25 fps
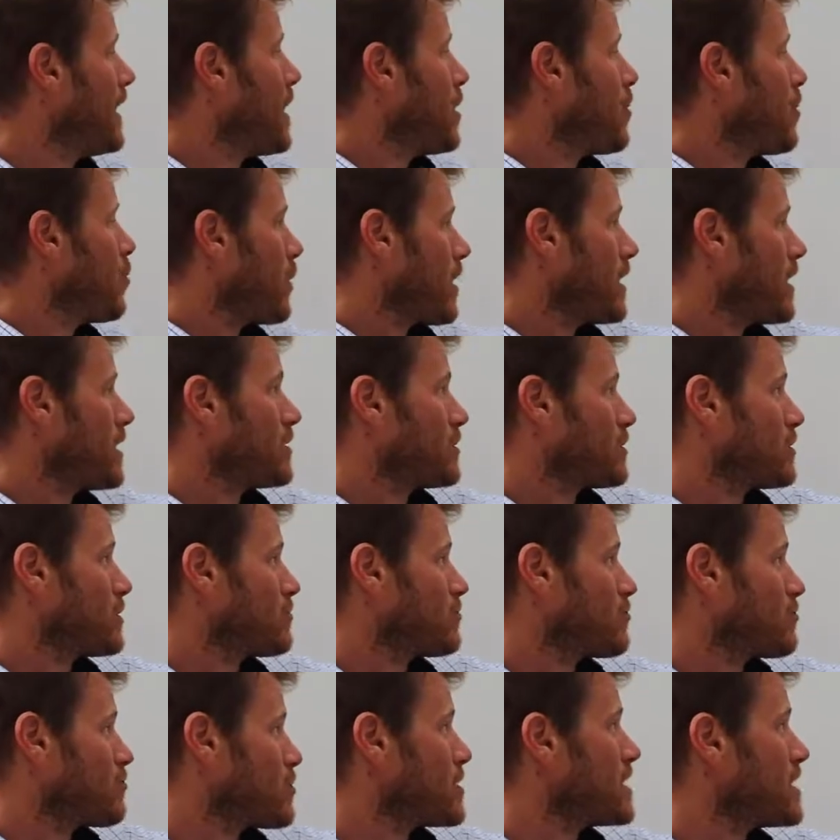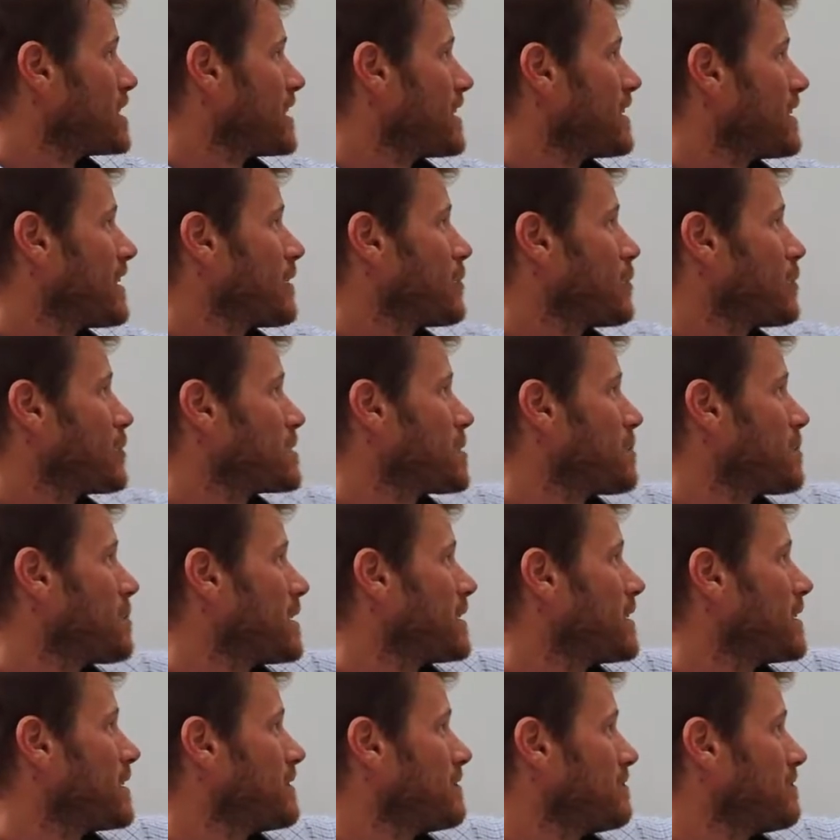whereas really they want to
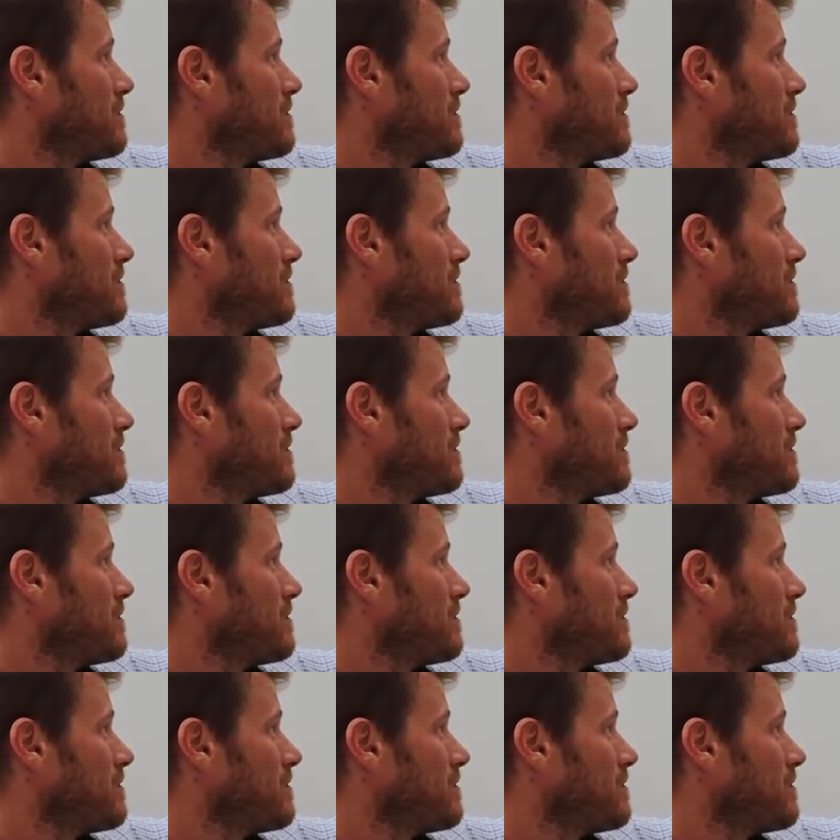be,